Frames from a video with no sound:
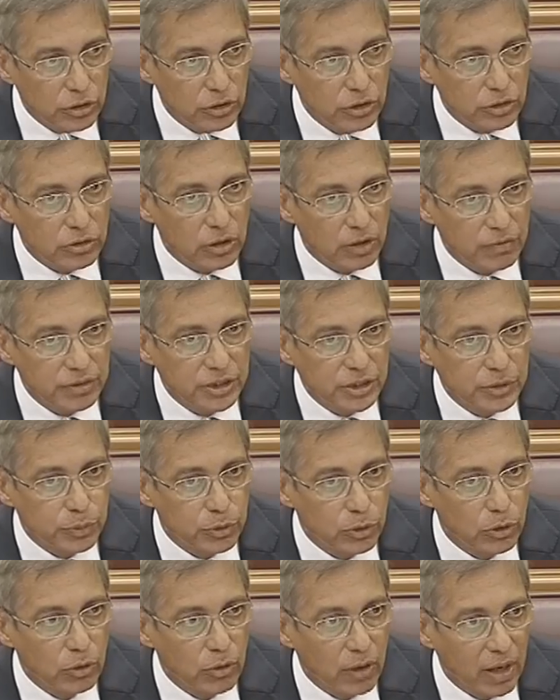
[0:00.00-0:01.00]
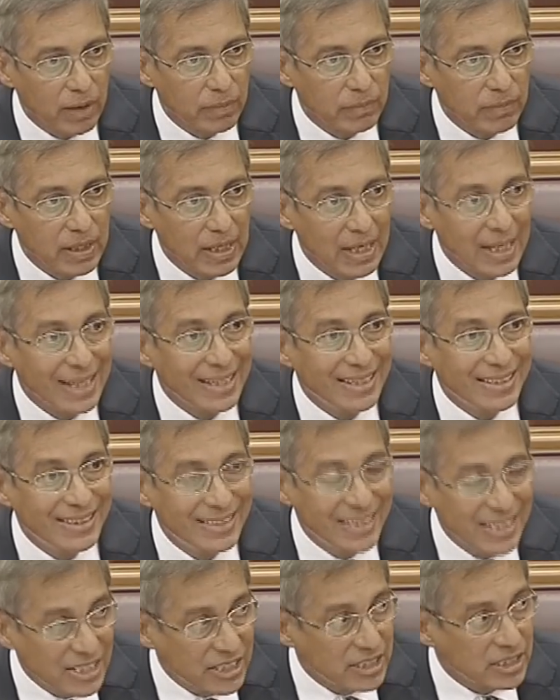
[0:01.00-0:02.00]
teachers of this program,
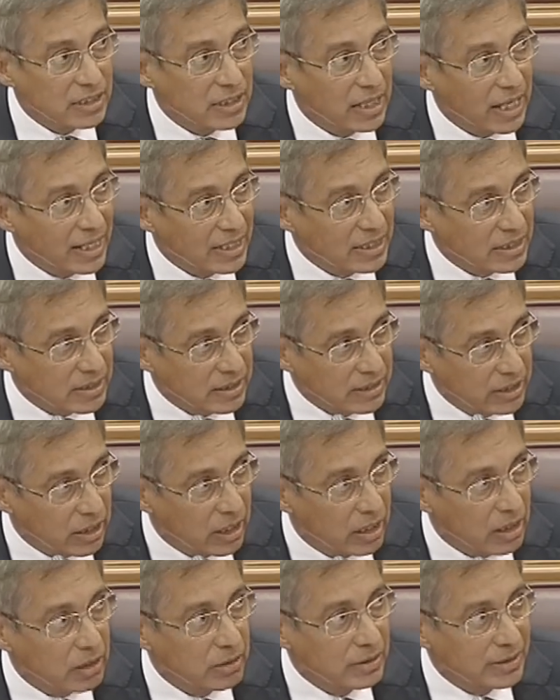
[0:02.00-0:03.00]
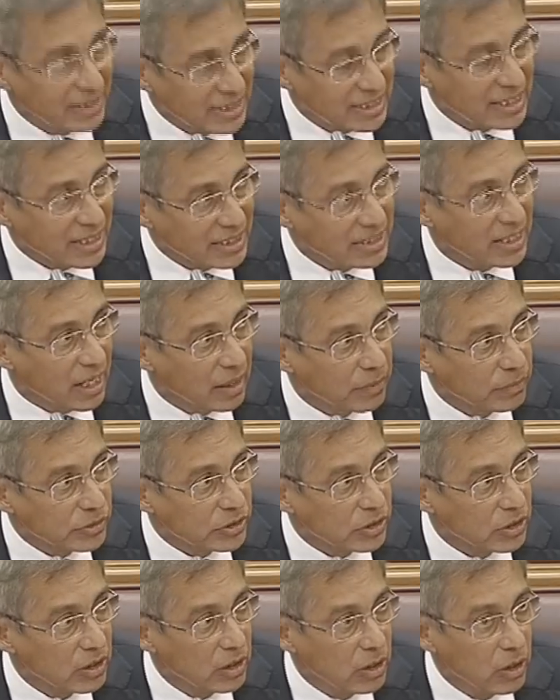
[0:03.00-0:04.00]
this year, these
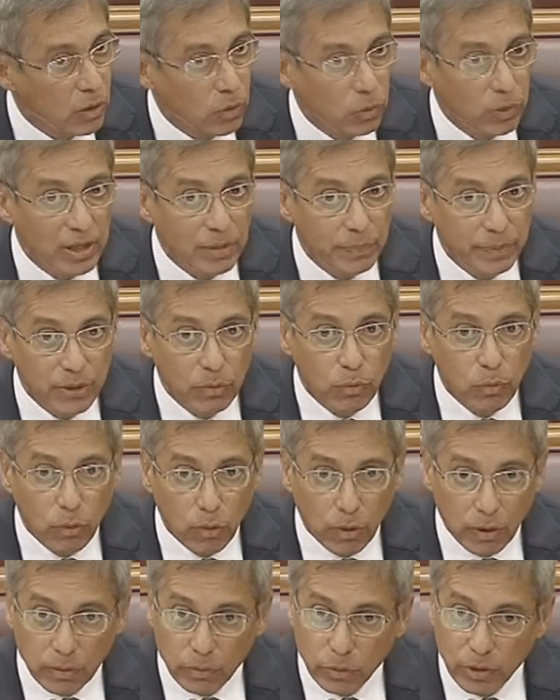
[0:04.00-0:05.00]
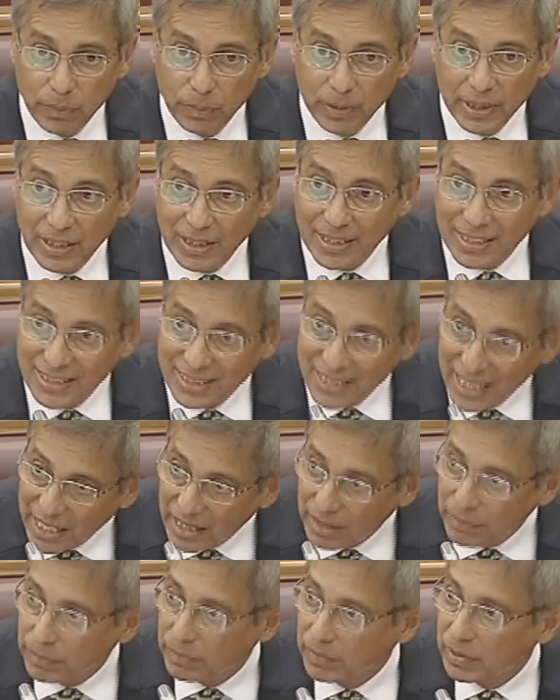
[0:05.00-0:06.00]
exams will be
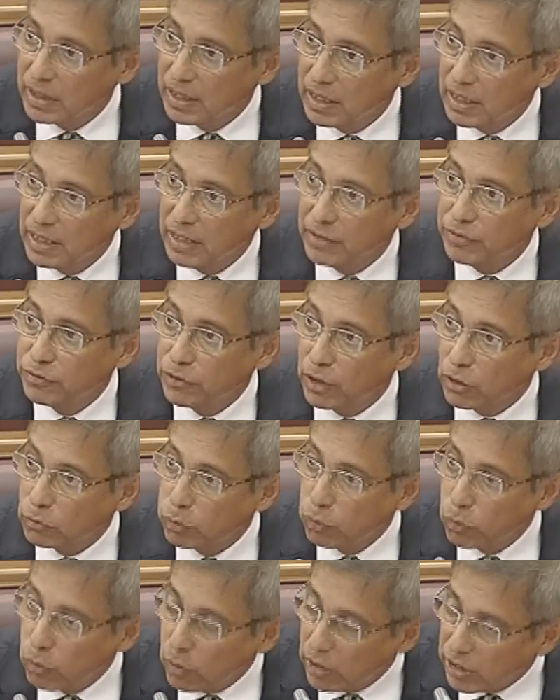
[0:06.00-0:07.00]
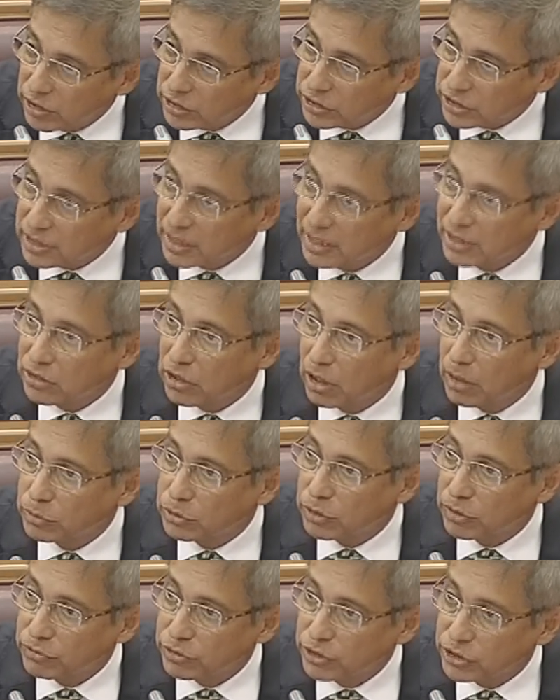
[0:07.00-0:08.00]
the same, if not worse,
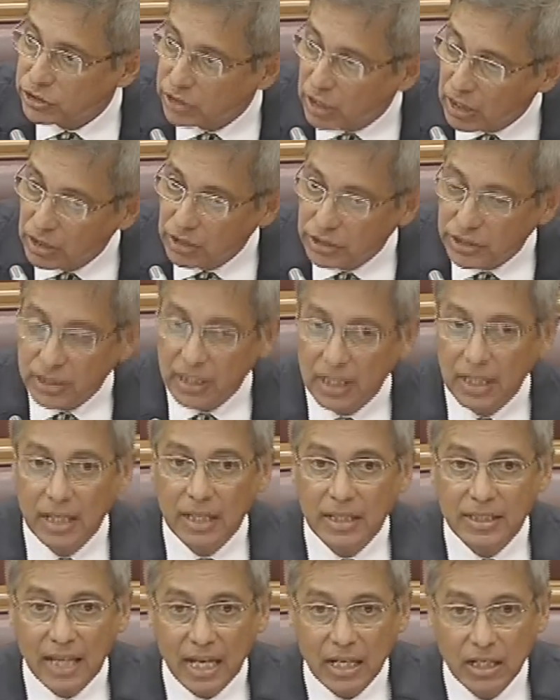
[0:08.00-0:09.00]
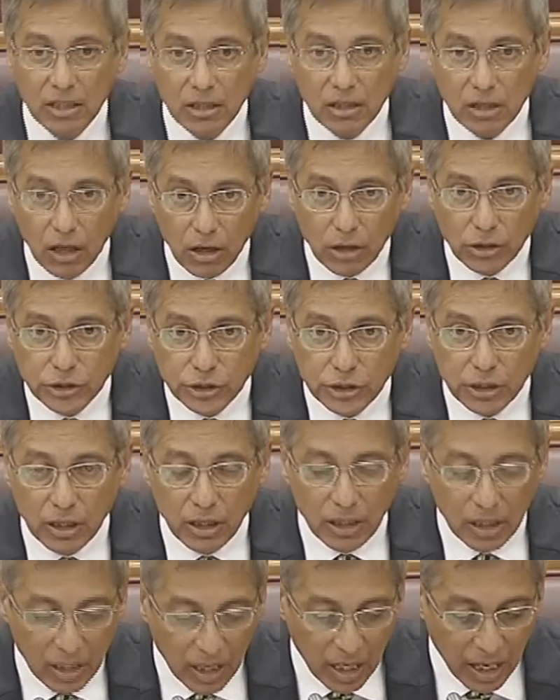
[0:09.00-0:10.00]
in terms of results than
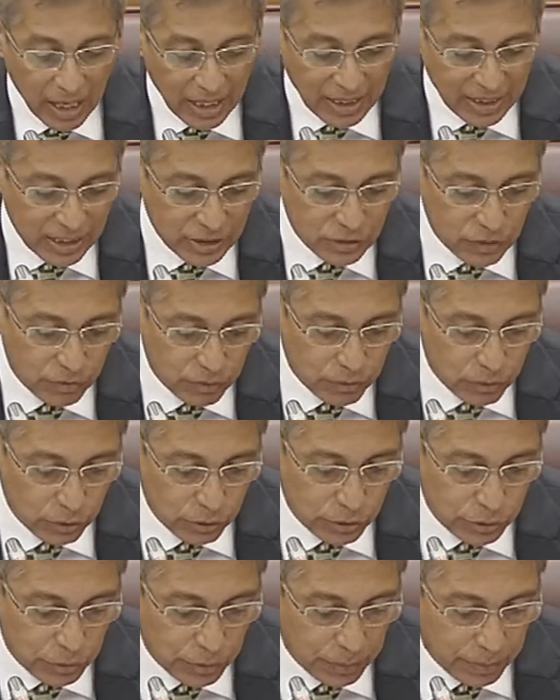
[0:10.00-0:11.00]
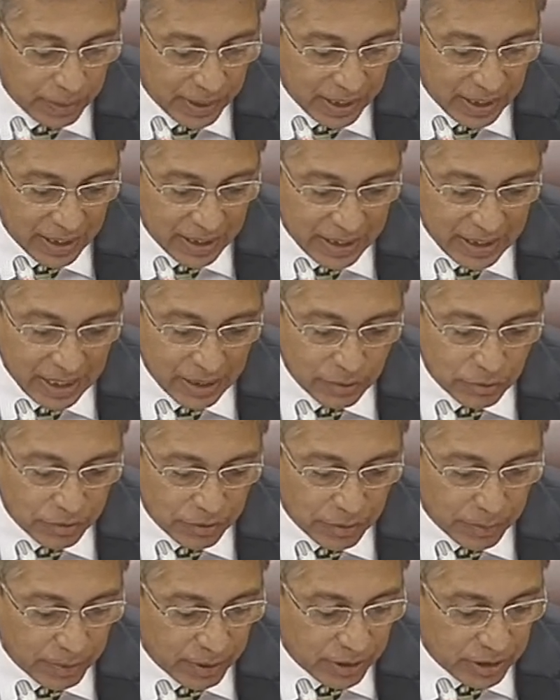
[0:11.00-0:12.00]
last year, unless, of course, we play
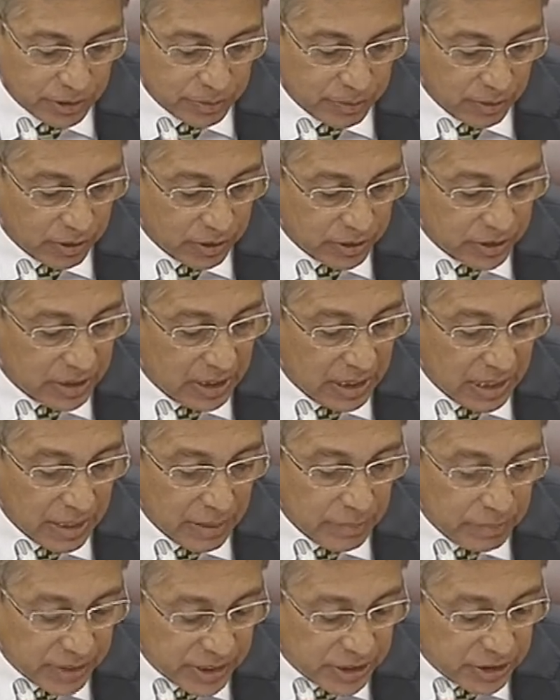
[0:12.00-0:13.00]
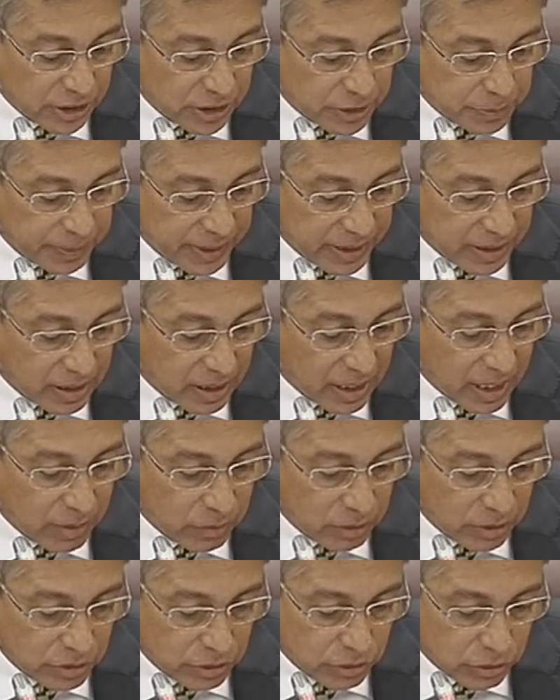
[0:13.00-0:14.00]
again with the pass marks. Mr.
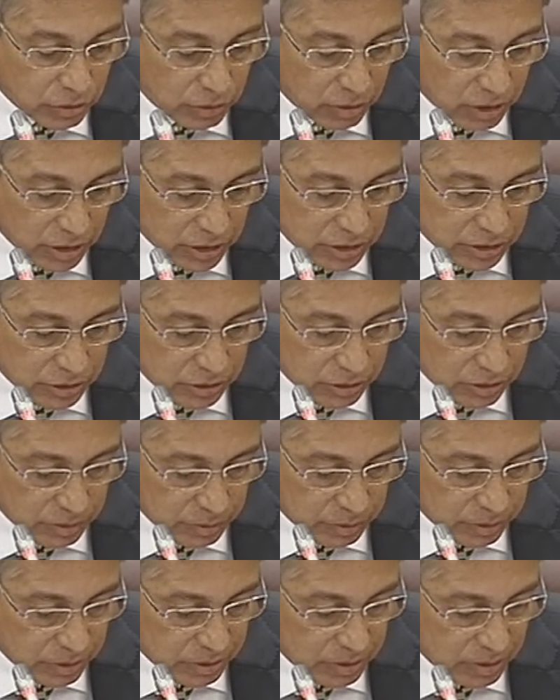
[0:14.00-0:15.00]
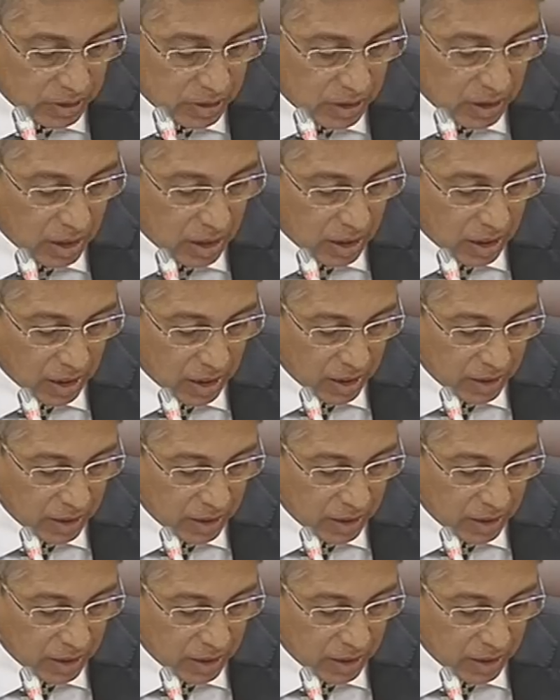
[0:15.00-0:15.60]
Speaker, I wanted to ask the Honourable